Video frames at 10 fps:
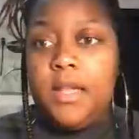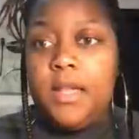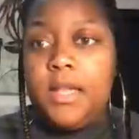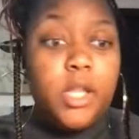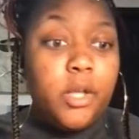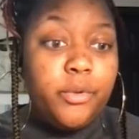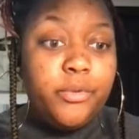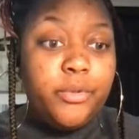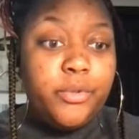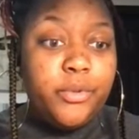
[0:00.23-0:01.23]

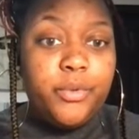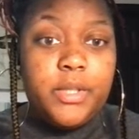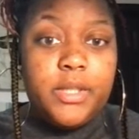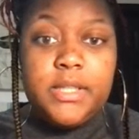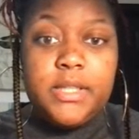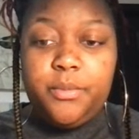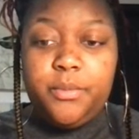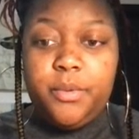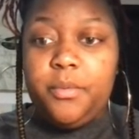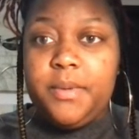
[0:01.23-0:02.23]
Hello, students.
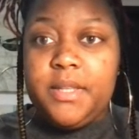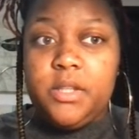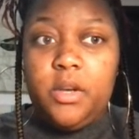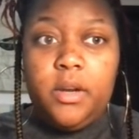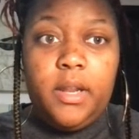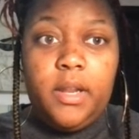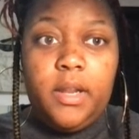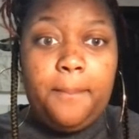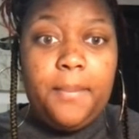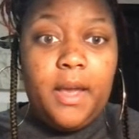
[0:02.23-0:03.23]
We will be talking
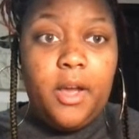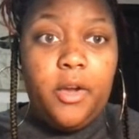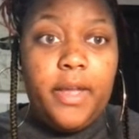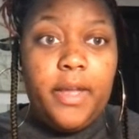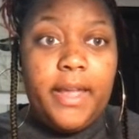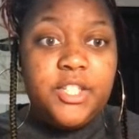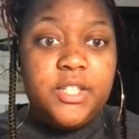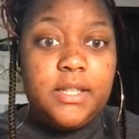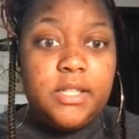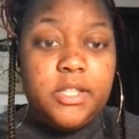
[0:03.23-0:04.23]
about
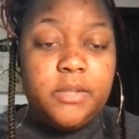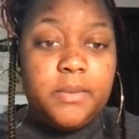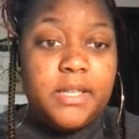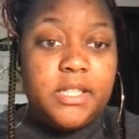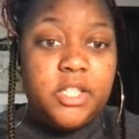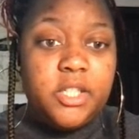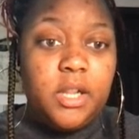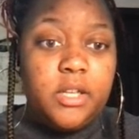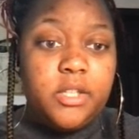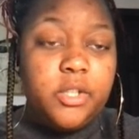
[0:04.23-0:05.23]
ancient Egypt and its
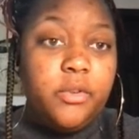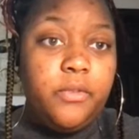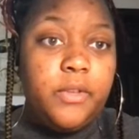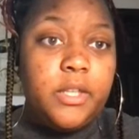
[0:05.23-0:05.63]
geological